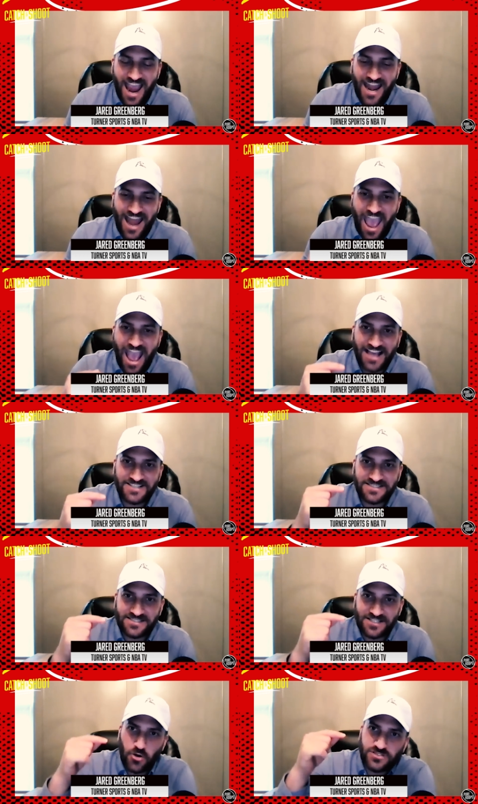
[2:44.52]
and ask
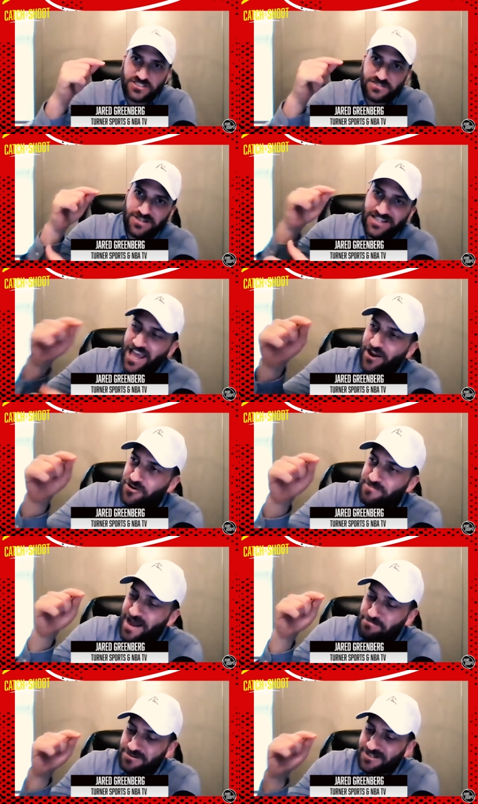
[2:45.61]
goes player
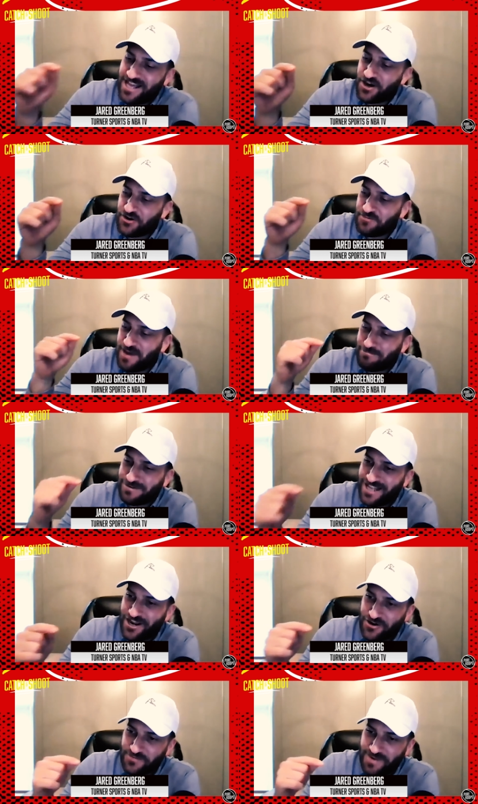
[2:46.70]
by player by
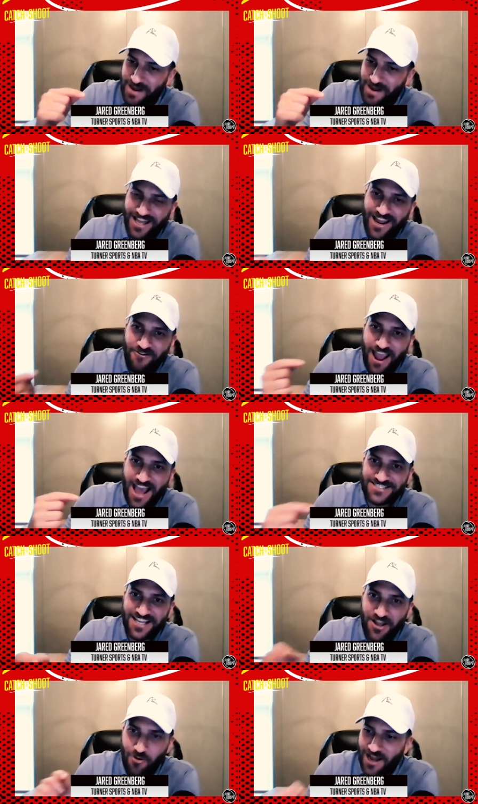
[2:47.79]
player by player
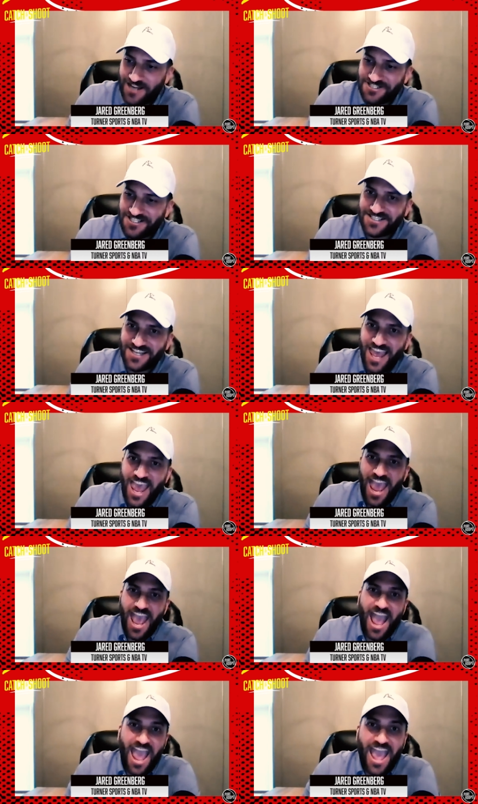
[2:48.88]
asking questions
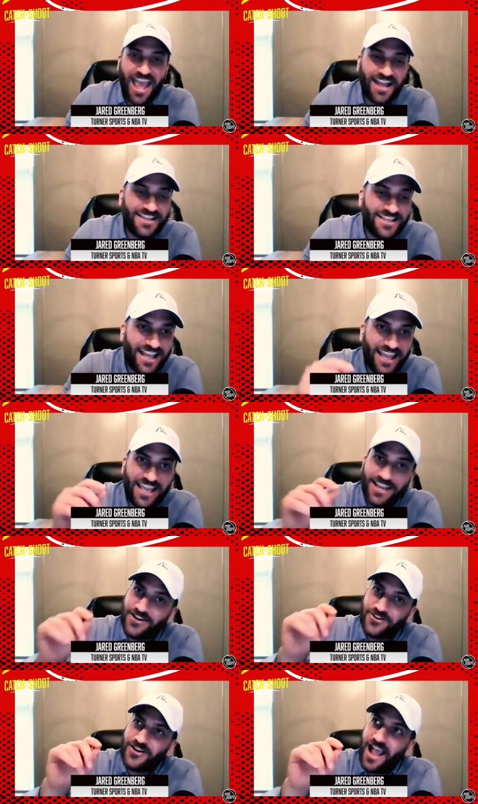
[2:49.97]
and to
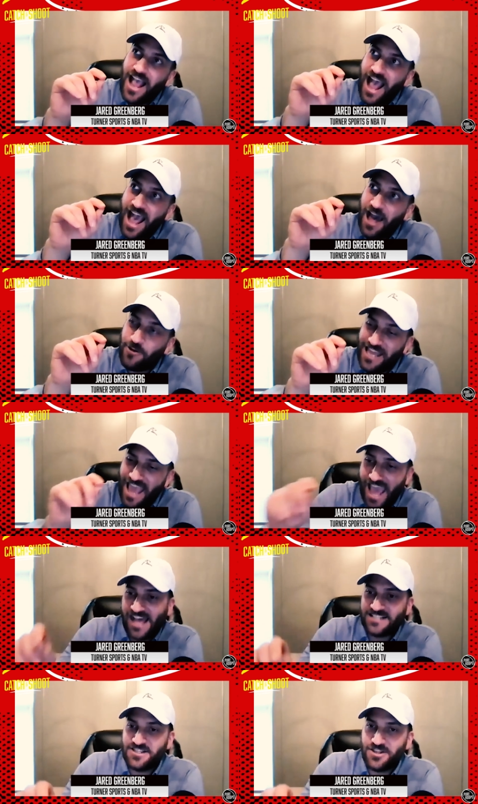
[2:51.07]
hear how he
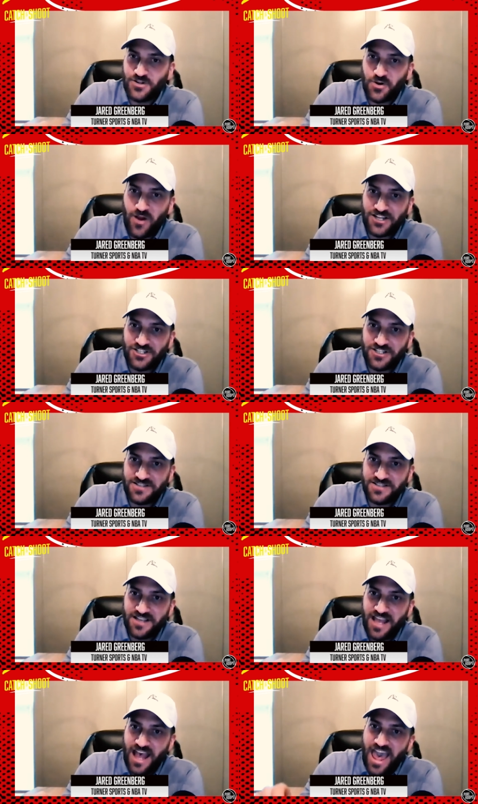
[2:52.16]
asked those
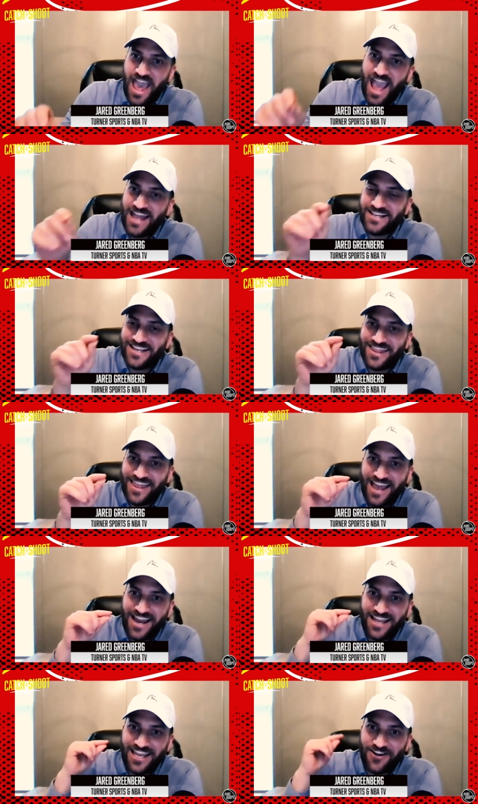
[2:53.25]
questions and to
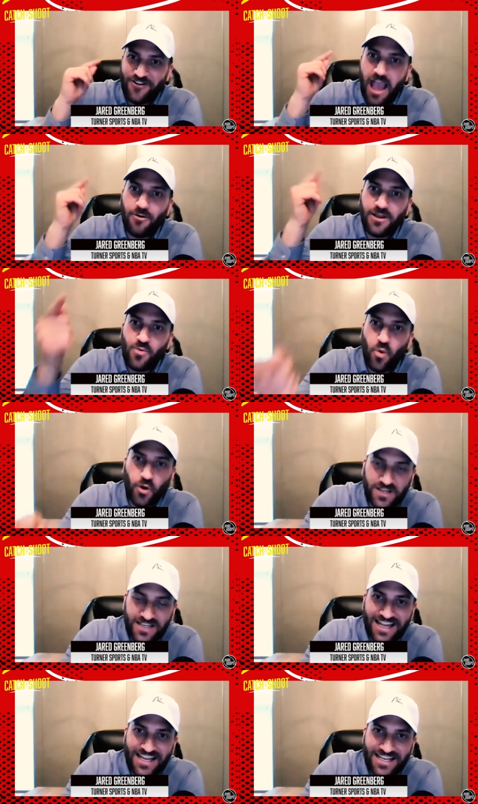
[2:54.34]
then hear how he
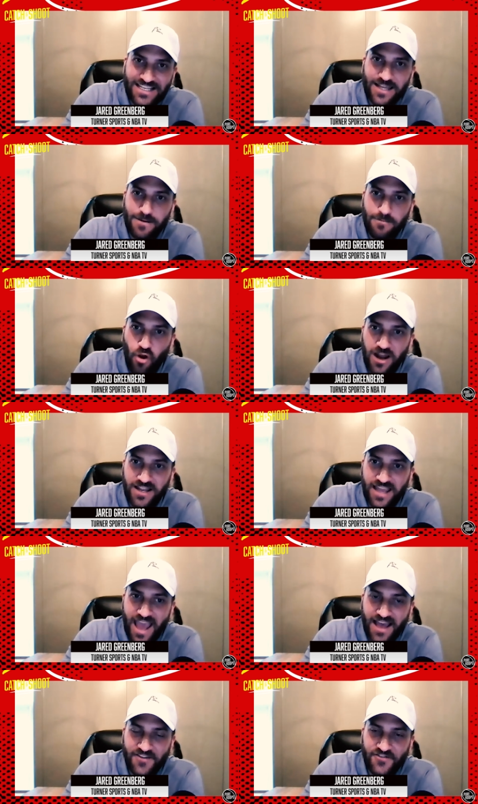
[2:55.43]
worked it into the
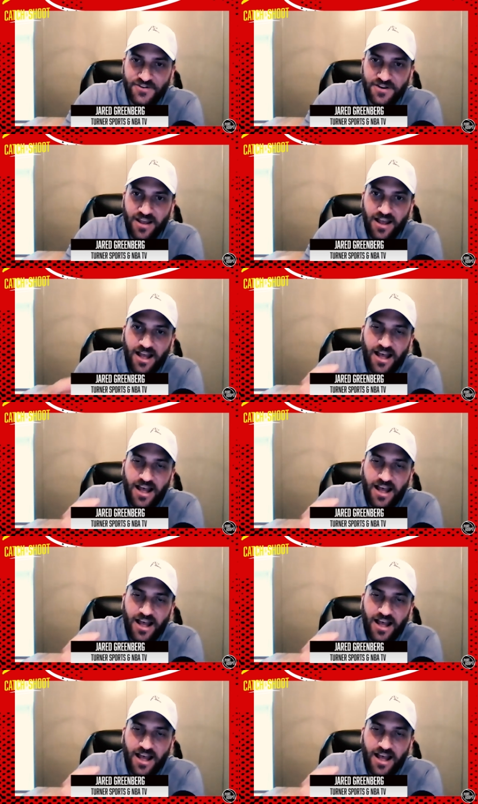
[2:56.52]
broadcast